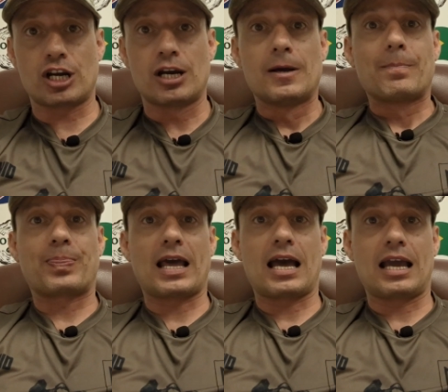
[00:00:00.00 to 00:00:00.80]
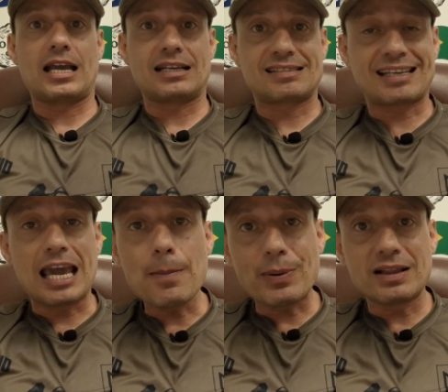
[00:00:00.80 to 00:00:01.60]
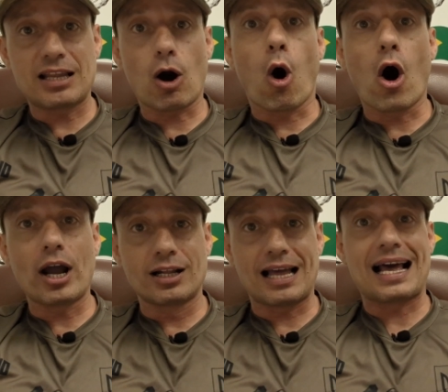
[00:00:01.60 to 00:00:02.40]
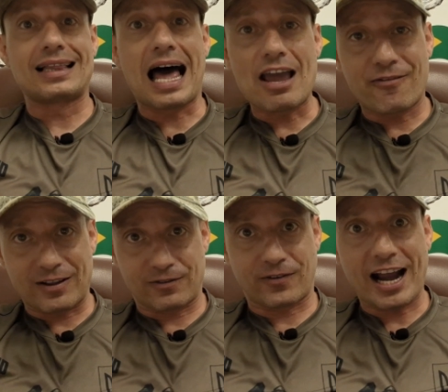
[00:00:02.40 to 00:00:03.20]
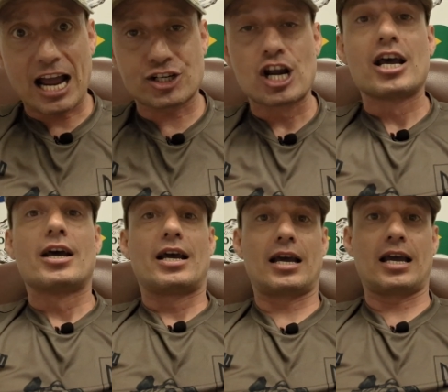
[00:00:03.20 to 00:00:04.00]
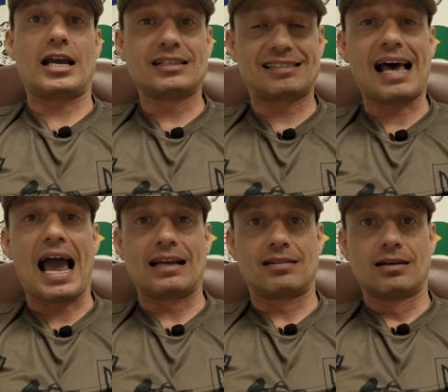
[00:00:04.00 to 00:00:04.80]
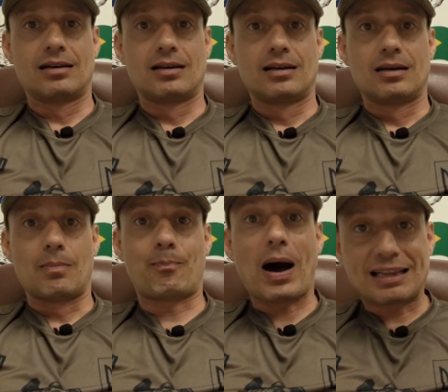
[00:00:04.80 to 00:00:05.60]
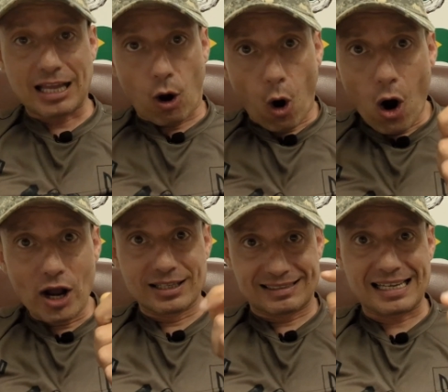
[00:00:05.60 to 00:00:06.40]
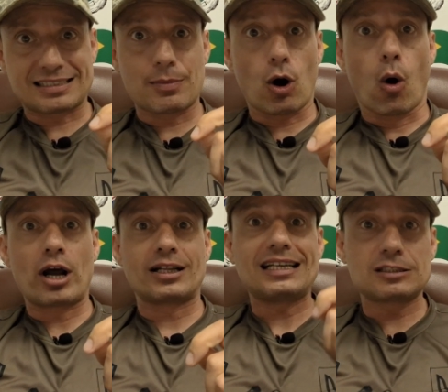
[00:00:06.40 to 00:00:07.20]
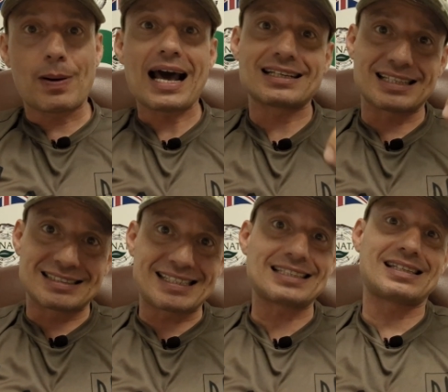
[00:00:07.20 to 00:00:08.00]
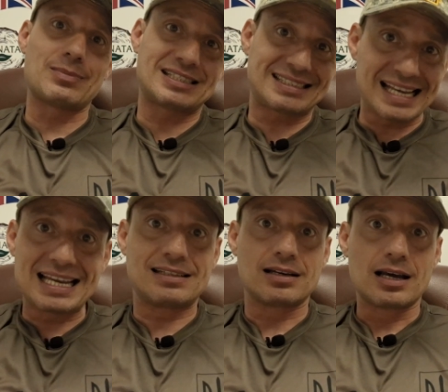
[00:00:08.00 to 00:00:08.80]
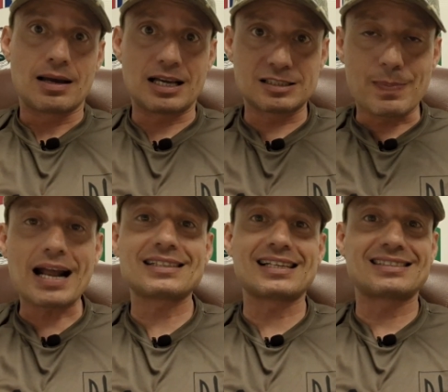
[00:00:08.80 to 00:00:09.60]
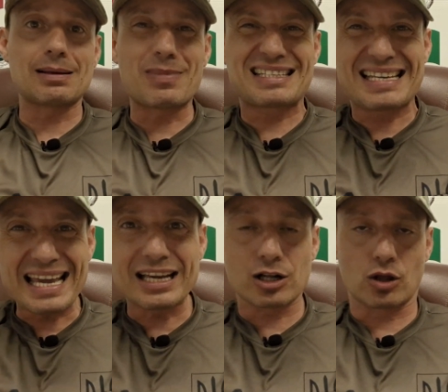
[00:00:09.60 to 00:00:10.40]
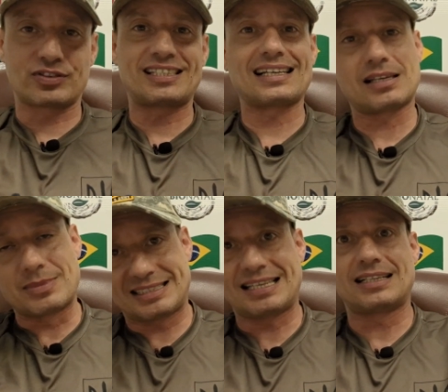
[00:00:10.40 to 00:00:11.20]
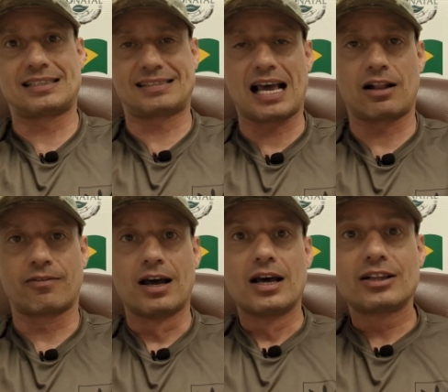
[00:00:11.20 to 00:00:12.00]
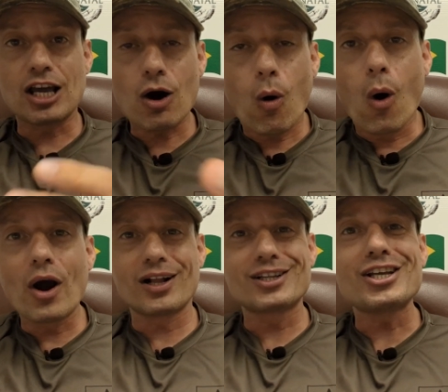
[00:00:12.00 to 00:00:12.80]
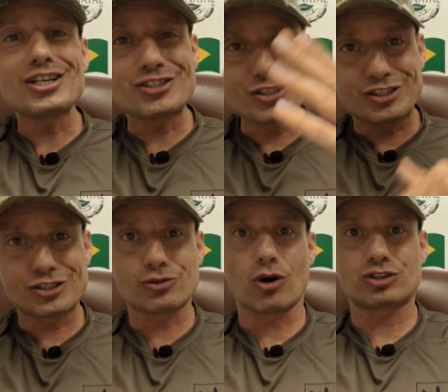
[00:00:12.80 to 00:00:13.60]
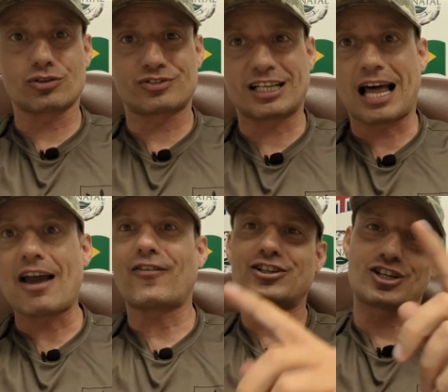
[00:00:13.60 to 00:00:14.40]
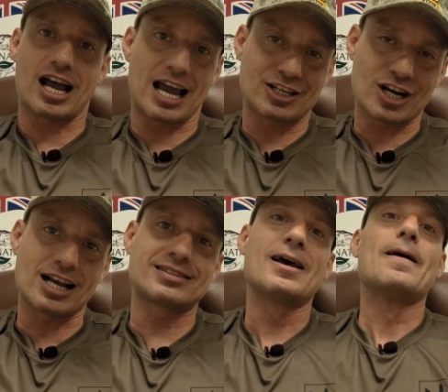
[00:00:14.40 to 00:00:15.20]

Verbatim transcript: uh, uh, is keeping the oil alive and fresh uh, inside. But the oil, sesame oil, is better than sesame seed, is better than the material of sesame seed itself. The oil, this is the source of the life, and I just